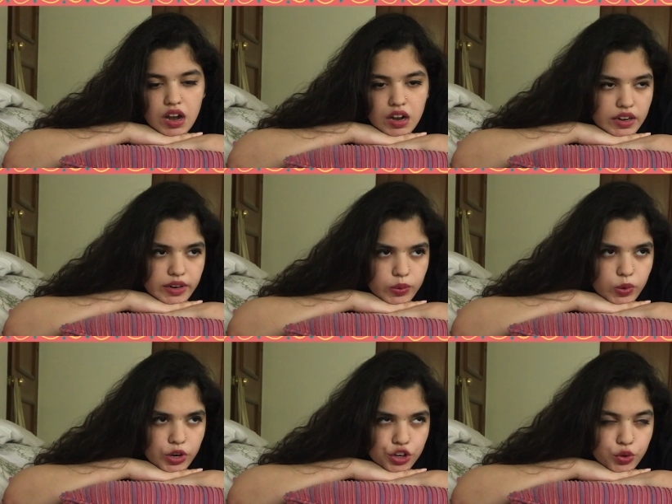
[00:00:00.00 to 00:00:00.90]
I had
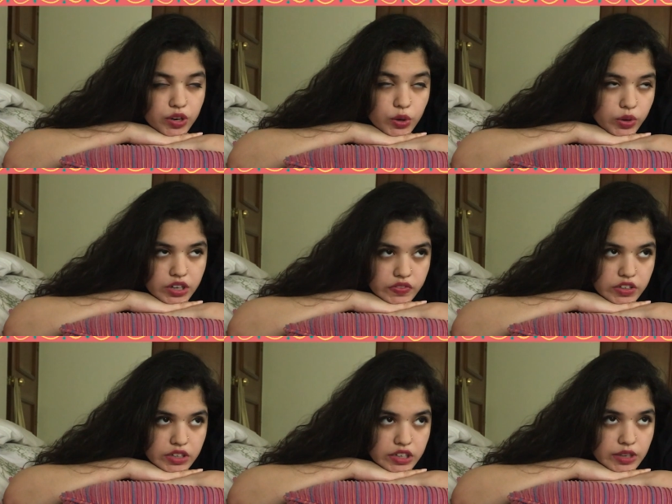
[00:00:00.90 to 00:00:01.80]
warned you, we don't have
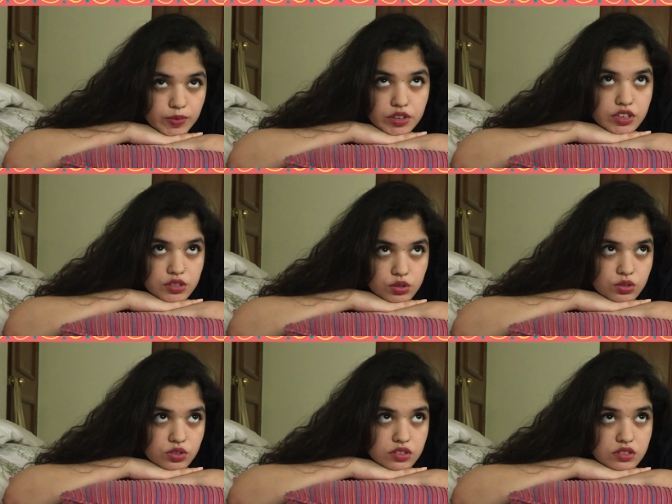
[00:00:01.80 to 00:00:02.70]
the time, the
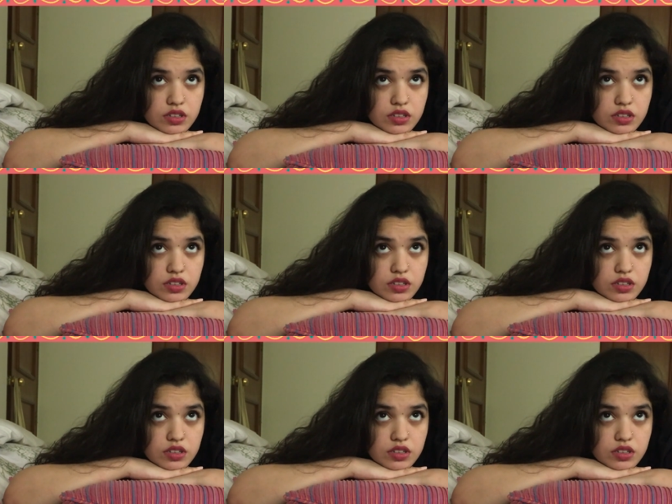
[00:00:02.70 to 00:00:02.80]
resources,